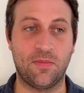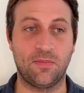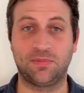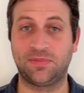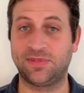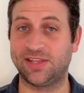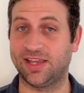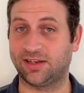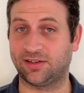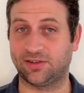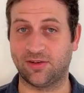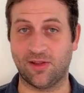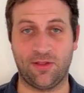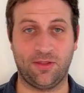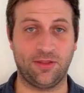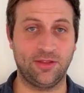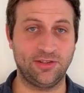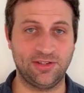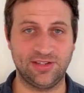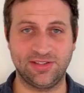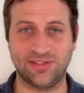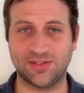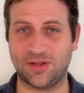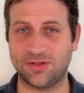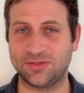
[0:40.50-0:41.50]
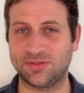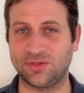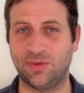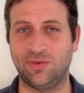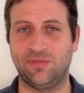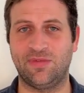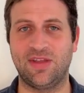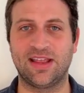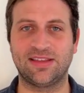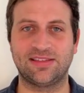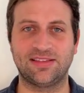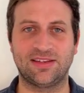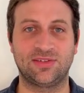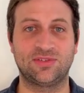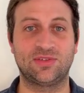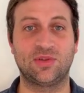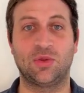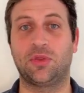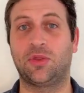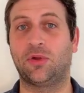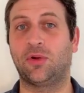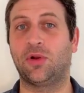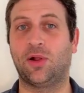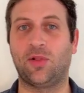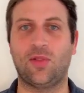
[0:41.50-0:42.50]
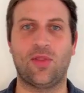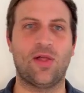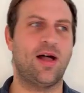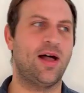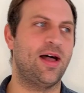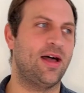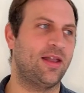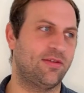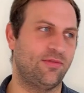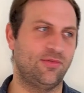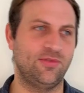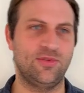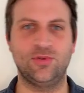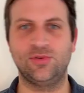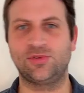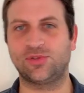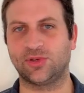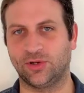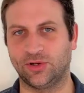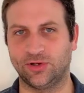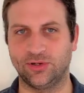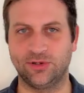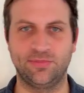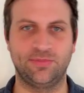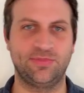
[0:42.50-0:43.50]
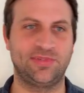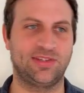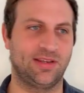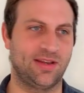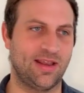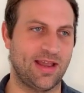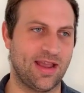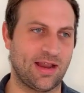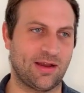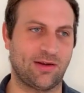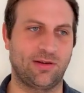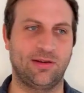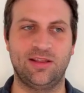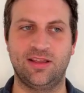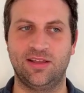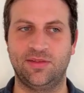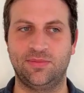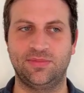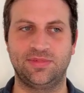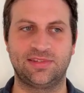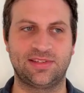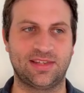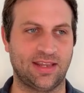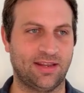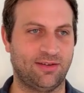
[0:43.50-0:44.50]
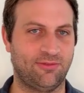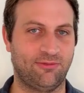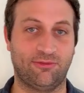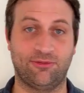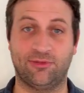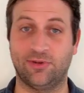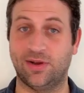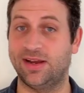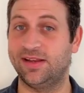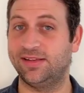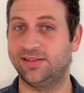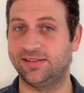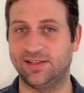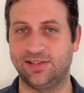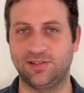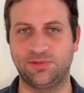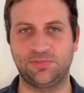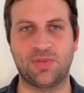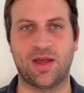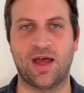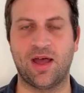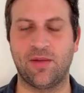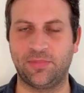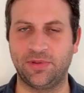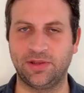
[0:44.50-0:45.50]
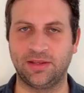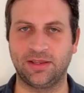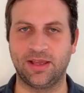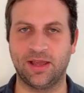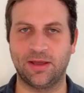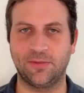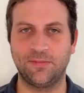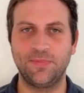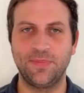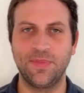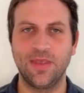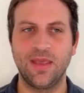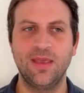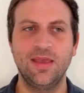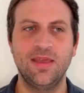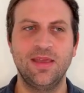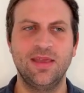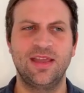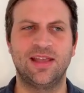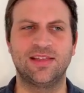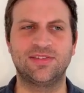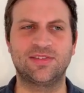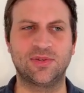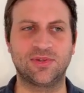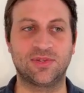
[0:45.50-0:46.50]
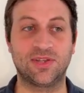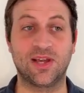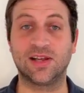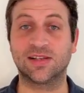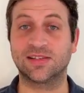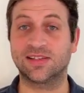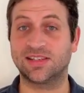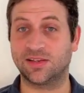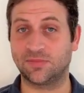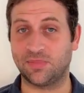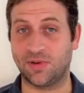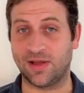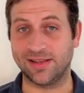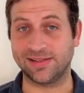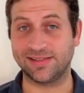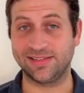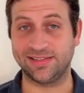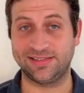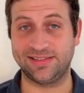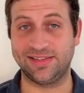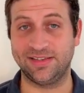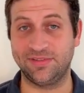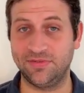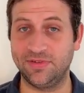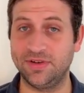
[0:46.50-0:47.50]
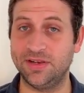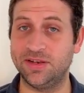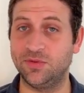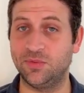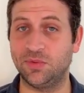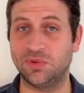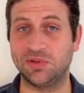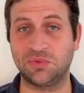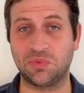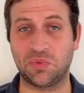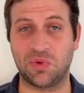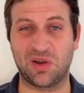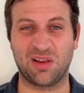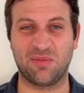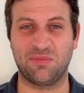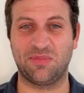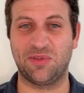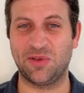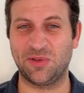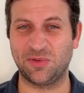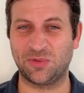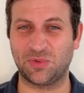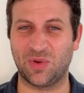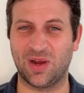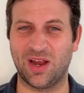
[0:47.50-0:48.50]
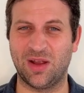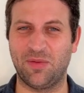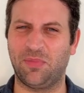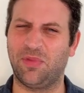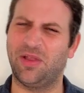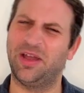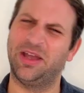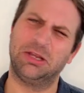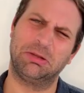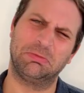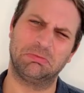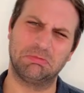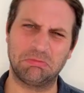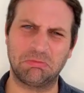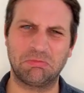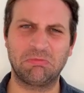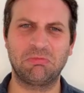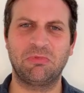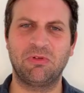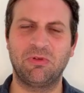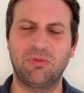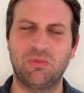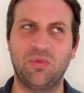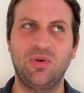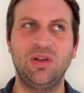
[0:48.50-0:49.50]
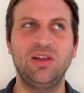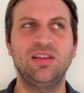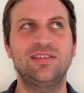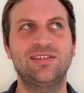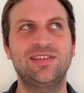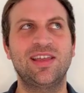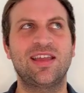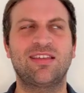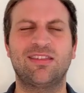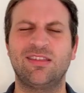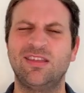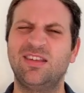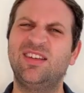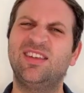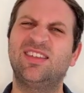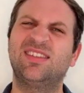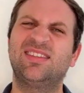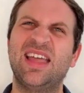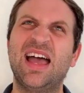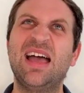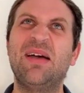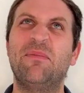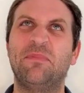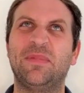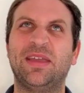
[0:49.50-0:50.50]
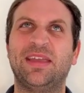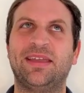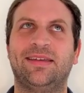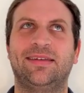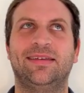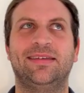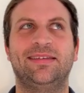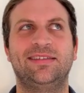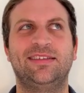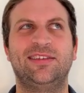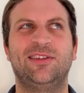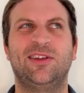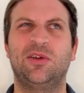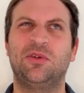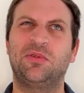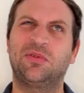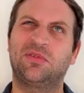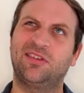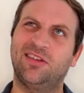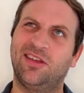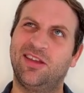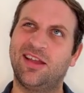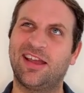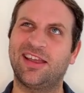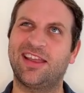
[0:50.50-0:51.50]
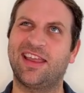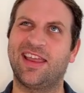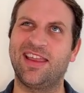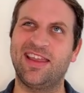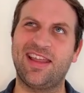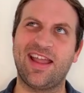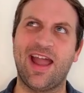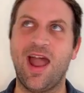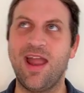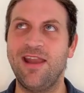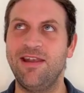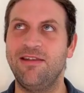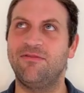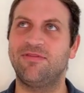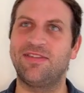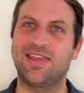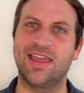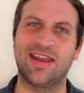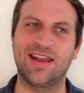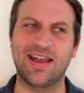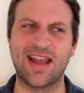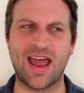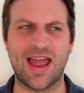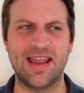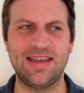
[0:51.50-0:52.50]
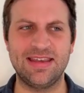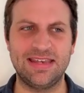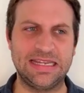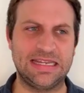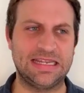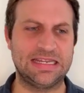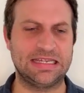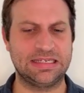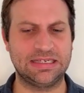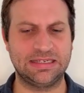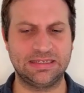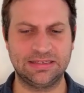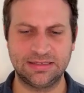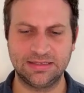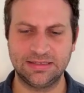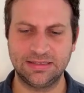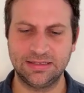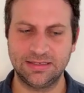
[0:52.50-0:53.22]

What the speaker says: technology is also advancing. So there are a lot of new terms and acronyms and phrases popping up. And so toxic positivity was one of those where I'm like, what exactly does that mean? You know, I can kind of get an idea